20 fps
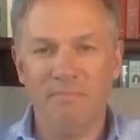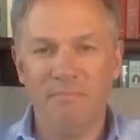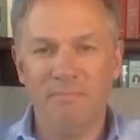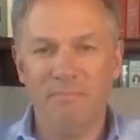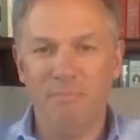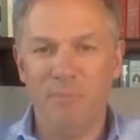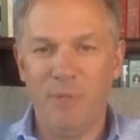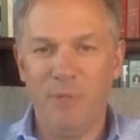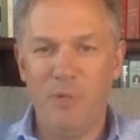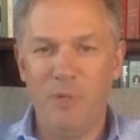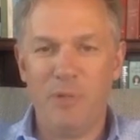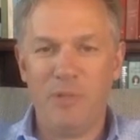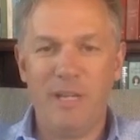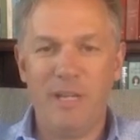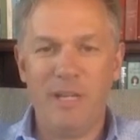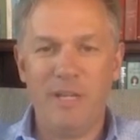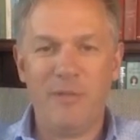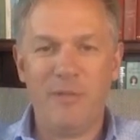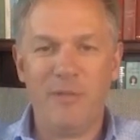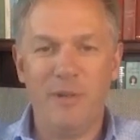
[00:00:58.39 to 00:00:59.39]
Bruce,
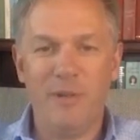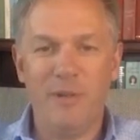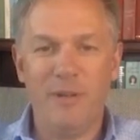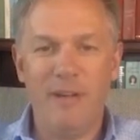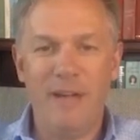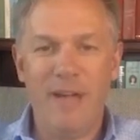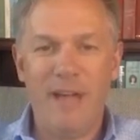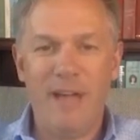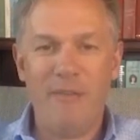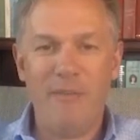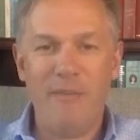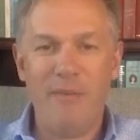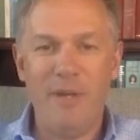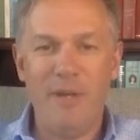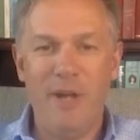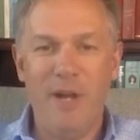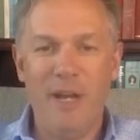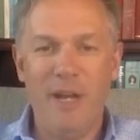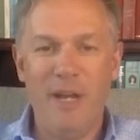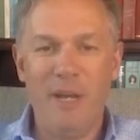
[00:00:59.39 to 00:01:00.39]
thanks for having me
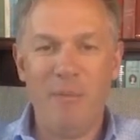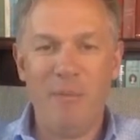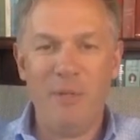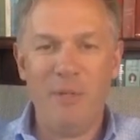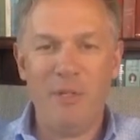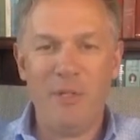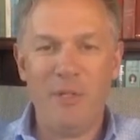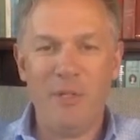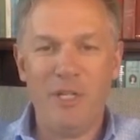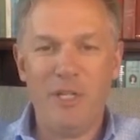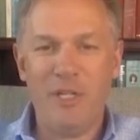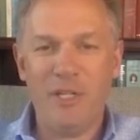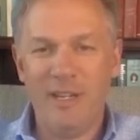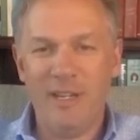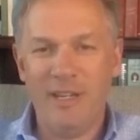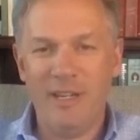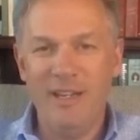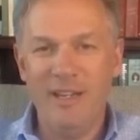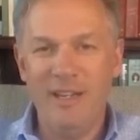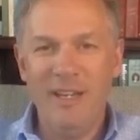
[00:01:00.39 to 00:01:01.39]
on. I appreciate
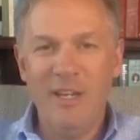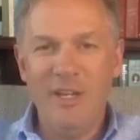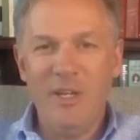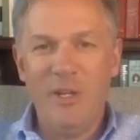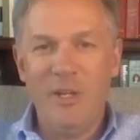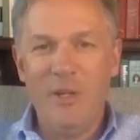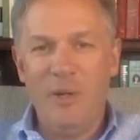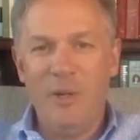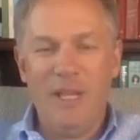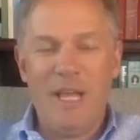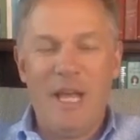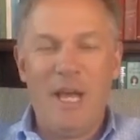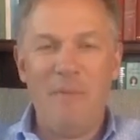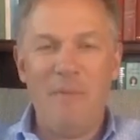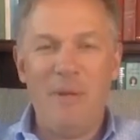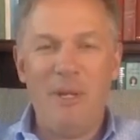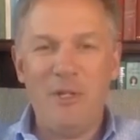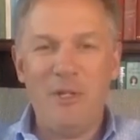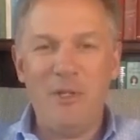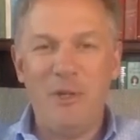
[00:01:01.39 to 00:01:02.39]
you allowing me
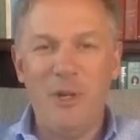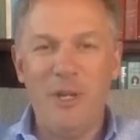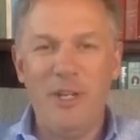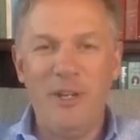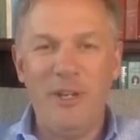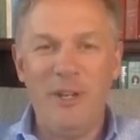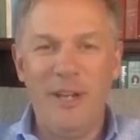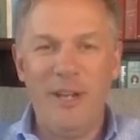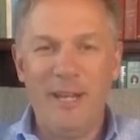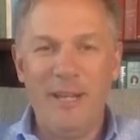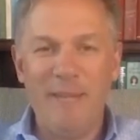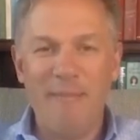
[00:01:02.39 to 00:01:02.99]
to join you today.